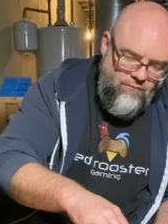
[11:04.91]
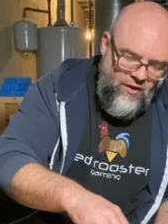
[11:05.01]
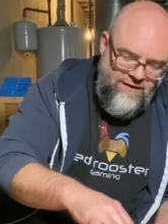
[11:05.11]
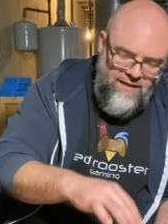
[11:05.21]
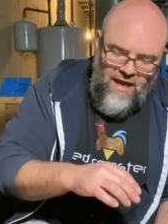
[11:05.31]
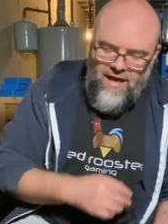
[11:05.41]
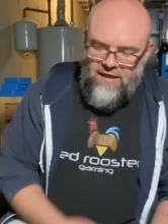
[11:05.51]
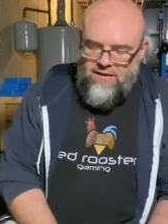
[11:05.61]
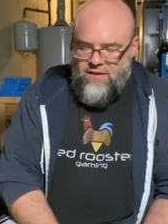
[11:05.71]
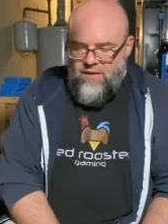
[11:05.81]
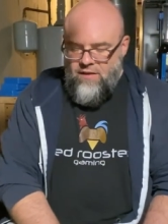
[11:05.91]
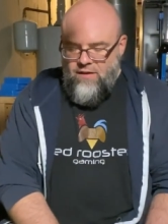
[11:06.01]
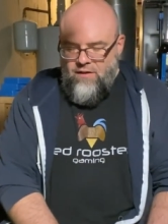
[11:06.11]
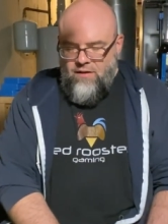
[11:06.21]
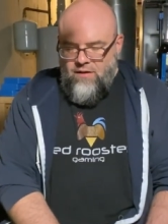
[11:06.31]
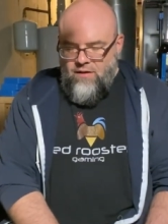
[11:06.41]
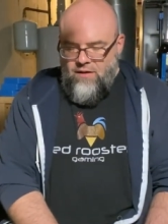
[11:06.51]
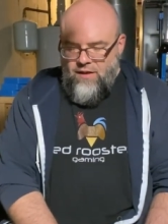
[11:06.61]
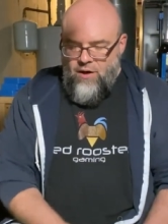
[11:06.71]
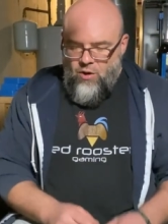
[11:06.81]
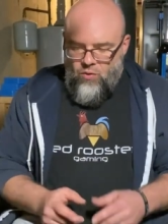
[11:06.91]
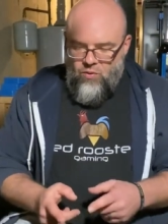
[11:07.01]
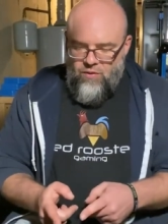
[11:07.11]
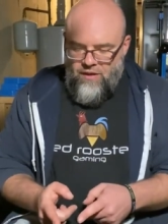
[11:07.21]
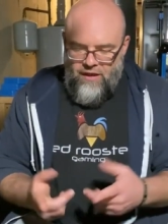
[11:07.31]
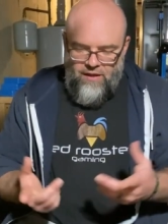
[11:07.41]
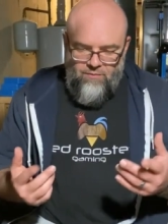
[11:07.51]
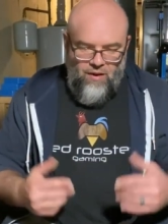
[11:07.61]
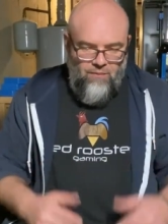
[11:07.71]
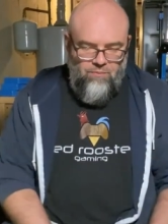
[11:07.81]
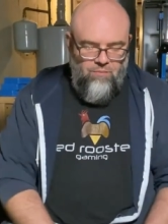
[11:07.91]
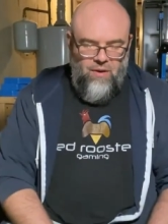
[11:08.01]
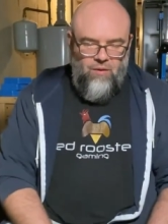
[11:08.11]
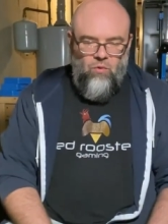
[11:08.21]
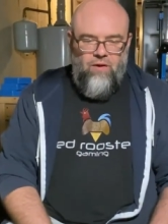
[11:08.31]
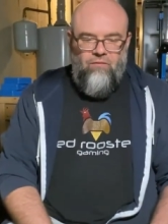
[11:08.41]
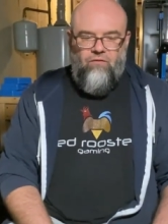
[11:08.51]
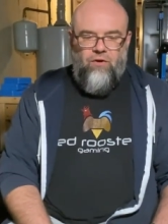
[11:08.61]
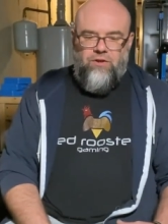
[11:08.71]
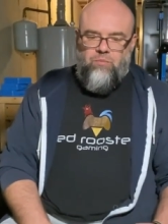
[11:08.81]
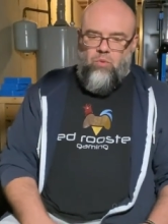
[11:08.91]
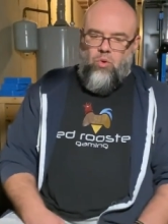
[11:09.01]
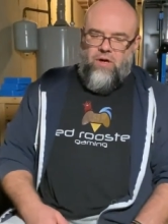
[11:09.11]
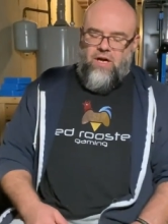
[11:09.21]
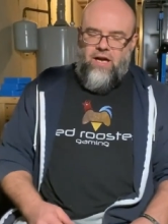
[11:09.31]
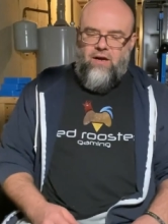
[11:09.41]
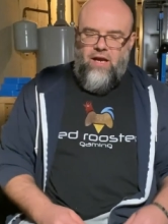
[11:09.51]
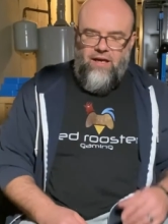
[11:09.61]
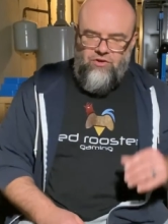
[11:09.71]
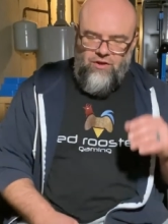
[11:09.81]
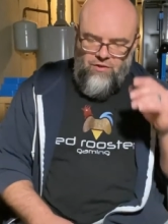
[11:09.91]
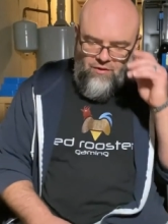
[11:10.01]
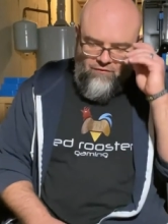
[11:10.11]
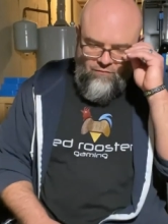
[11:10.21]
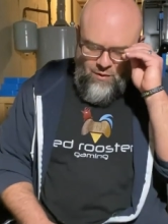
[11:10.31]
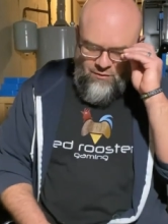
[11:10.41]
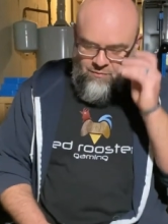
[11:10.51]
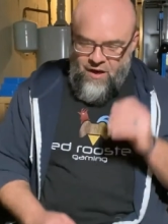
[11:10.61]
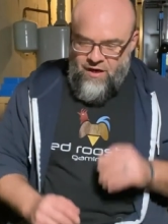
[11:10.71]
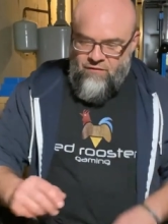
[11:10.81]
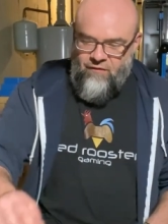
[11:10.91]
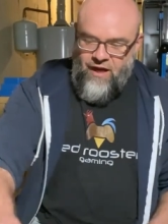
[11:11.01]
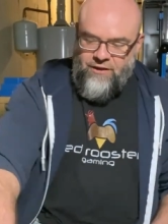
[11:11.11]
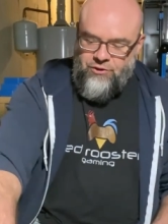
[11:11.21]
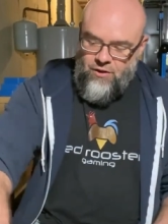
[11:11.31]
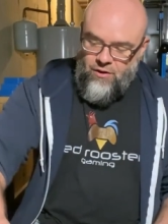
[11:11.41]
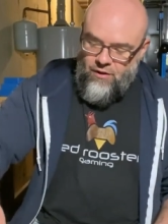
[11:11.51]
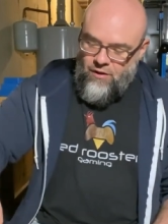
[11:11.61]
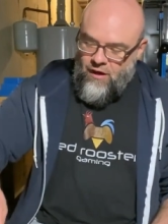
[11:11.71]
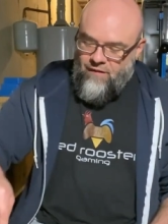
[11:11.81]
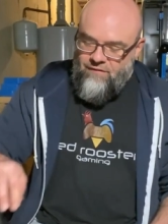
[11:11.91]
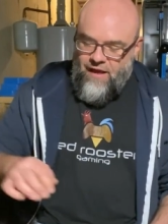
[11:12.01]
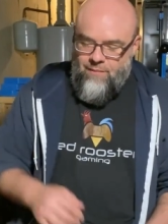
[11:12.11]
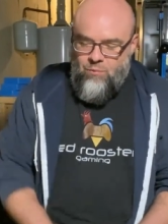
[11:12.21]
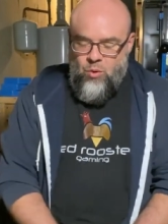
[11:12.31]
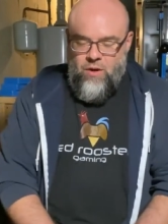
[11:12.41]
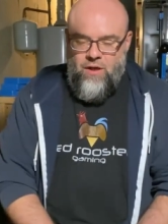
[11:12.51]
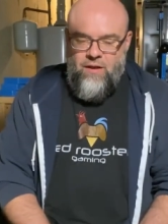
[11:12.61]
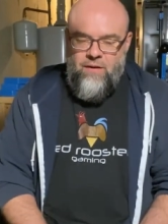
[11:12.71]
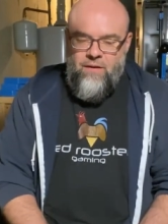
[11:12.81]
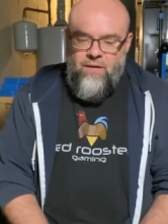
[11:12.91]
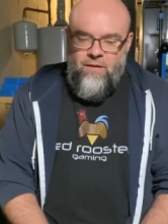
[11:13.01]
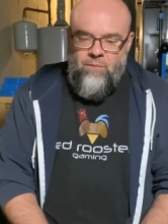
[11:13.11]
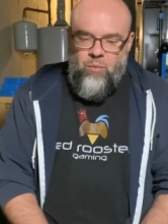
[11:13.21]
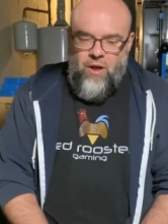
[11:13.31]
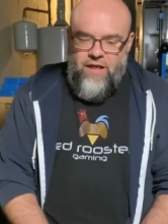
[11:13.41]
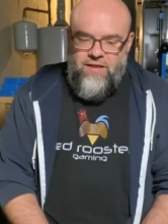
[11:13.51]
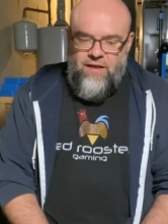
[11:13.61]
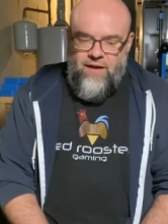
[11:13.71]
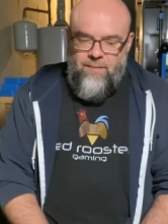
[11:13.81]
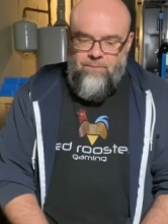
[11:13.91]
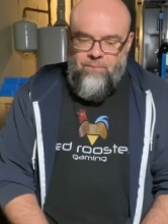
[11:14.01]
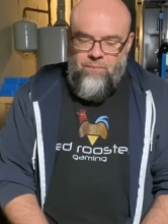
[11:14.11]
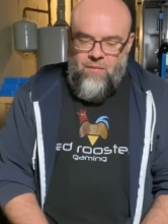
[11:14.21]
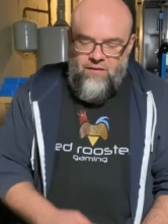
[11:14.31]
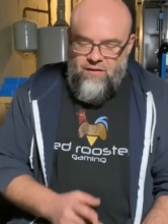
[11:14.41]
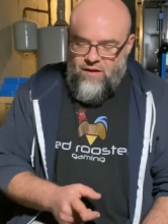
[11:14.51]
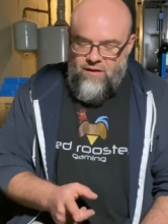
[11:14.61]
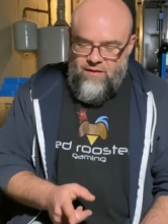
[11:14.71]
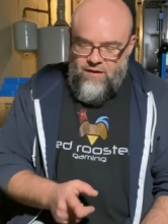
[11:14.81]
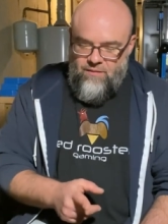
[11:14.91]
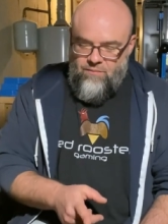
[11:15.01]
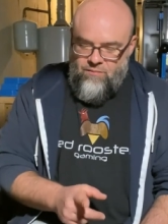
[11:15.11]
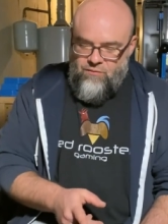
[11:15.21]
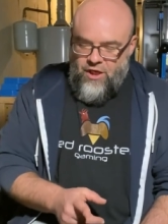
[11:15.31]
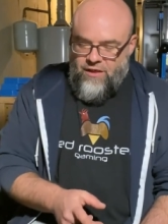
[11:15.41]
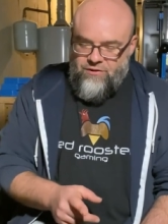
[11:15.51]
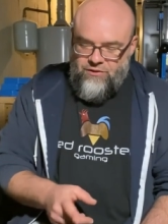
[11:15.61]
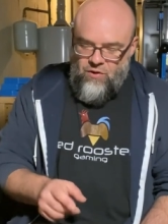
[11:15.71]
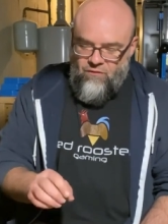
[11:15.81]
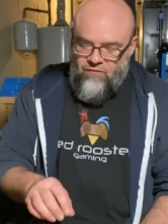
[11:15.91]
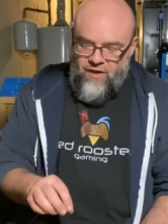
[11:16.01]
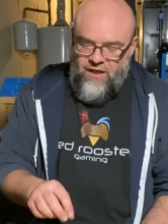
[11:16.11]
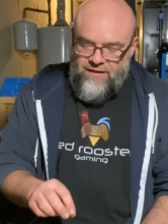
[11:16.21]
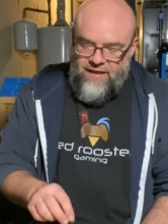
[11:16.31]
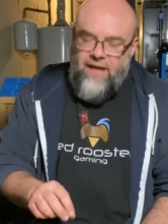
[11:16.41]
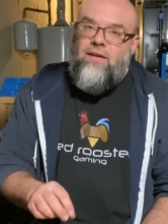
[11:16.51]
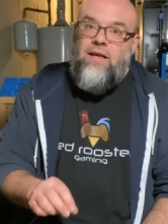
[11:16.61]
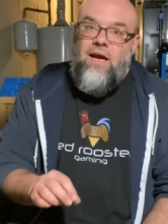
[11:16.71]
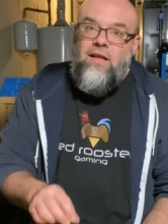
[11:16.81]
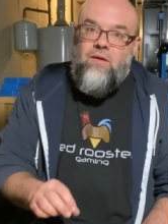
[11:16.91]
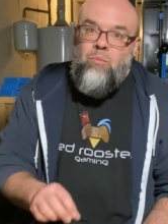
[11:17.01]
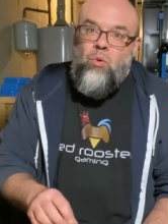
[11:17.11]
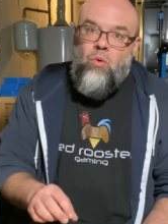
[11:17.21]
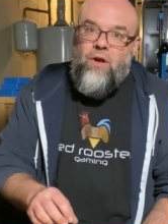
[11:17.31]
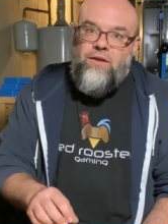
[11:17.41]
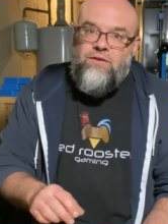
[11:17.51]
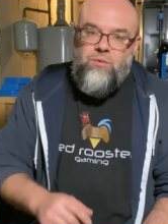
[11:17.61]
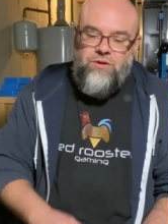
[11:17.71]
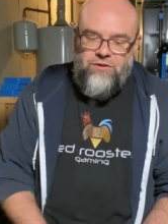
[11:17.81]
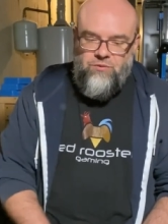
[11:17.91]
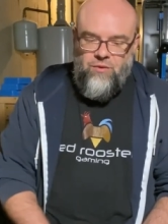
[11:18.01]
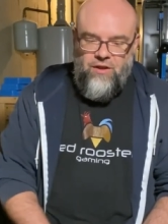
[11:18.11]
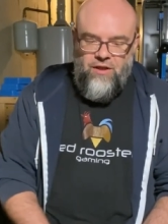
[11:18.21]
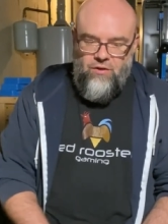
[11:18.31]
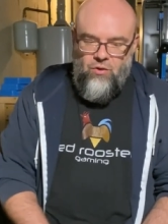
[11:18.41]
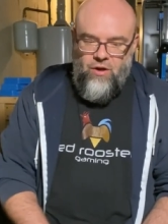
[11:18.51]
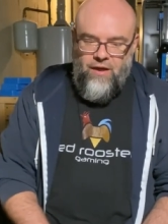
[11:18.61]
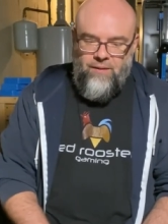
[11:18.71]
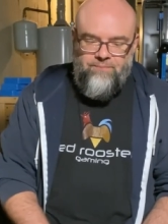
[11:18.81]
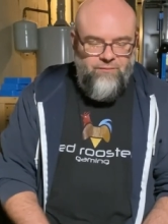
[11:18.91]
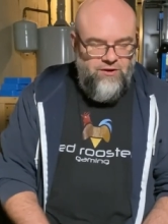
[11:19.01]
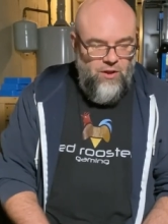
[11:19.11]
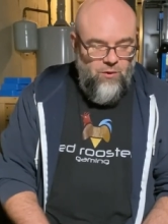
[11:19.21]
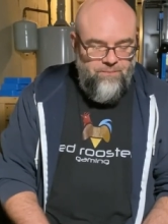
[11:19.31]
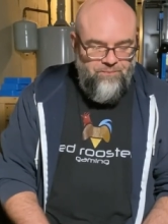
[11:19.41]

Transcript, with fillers: is that, you know, uh, my, my one first board, and I, I actually don't even remember the manufacturer of that board, but, um, the, the checkers don't fit exactly on the points, which is really annoying. So